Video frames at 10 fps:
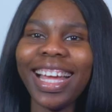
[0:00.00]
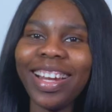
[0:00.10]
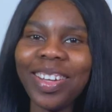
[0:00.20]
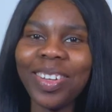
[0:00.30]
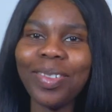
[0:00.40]

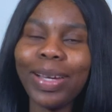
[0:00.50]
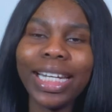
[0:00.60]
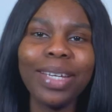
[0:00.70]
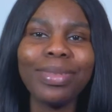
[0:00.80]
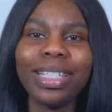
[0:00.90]
Hello, my
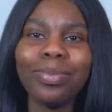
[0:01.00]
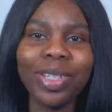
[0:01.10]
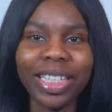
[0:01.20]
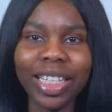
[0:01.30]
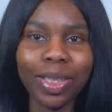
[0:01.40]
name is
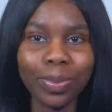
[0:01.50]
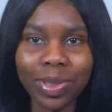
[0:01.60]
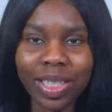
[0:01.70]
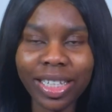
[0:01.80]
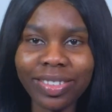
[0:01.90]
Imolia
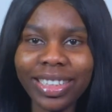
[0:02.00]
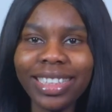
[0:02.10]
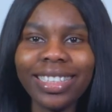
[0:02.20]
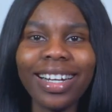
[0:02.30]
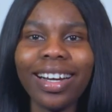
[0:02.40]

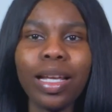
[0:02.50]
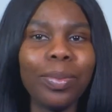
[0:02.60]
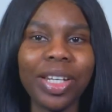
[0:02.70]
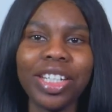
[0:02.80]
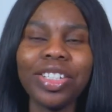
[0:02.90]
Yabusari. I
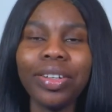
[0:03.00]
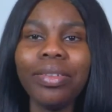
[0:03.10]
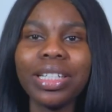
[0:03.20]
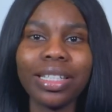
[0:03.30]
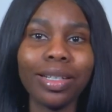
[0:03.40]
am a Nigerian
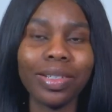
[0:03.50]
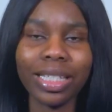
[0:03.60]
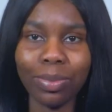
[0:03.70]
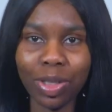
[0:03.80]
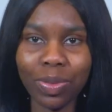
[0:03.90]
registered nurse
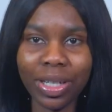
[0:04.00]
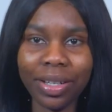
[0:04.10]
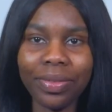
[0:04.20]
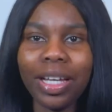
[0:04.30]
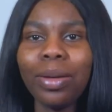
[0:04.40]
and
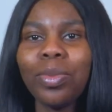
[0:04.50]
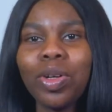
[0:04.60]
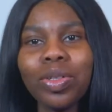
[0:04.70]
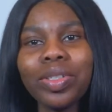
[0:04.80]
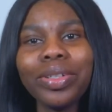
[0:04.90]
midwife, and I'm
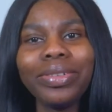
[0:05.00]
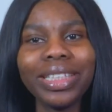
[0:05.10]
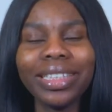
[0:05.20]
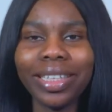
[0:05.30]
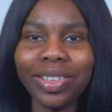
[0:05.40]
also a
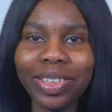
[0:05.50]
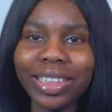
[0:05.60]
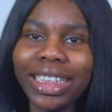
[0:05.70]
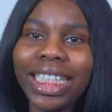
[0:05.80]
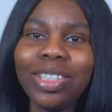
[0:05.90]
registered
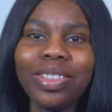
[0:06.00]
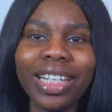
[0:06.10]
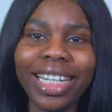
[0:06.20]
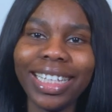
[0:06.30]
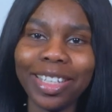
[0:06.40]
nurse in the
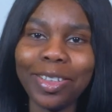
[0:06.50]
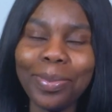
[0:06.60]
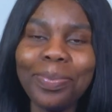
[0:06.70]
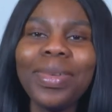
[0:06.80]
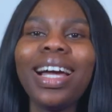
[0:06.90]
United
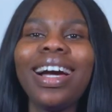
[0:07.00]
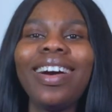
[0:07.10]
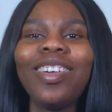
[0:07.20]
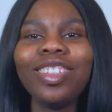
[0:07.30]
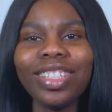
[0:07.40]
Kingdom.
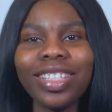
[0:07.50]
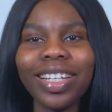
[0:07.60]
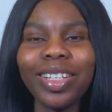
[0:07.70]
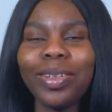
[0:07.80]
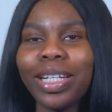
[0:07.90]
On this
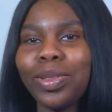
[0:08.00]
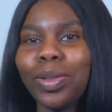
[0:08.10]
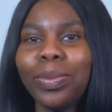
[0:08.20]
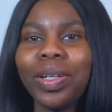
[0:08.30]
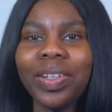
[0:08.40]
channel, I talk
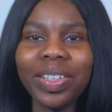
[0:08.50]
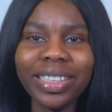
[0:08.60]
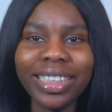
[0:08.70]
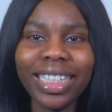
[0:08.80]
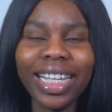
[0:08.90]
about
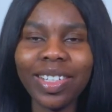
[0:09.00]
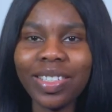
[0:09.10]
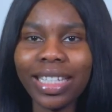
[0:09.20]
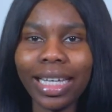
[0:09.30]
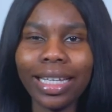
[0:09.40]
nursing,
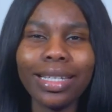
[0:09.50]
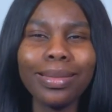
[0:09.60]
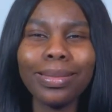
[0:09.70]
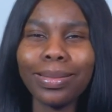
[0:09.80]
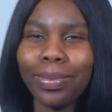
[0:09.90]
healthcare.
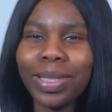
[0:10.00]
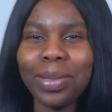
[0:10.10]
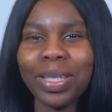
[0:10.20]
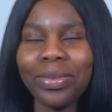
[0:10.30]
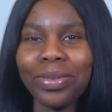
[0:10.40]

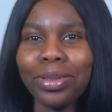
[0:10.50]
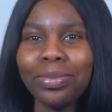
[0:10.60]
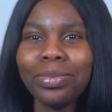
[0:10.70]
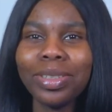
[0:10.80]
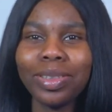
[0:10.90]
Sometimes I
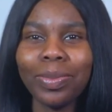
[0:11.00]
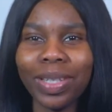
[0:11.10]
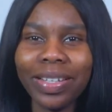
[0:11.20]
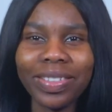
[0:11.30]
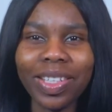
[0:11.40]
film some
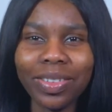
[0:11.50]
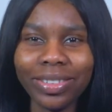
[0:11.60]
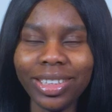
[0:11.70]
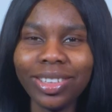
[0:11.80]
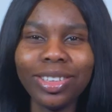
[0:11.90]
lifestyle
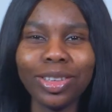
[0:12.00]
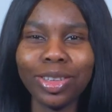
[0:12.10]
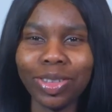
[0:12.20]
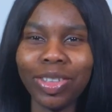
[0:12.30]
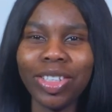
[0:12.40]
videos
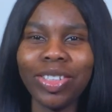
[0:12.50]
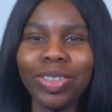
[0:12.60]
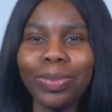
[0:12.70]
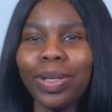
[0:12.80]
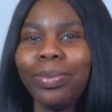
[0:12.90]
just showing you
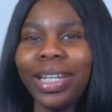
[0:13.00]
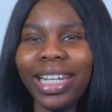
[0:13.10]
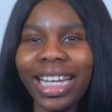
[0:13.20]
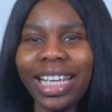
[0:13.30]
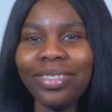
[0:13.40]
about my
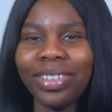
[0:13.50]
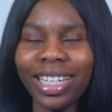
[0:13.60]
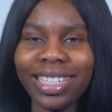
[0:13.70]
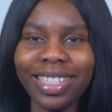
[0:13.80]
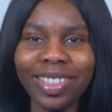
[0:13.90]
life
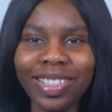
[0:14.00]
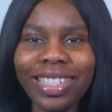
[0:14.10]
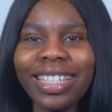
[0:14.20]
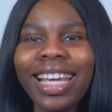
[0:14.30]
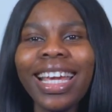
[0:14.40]
as a nurse.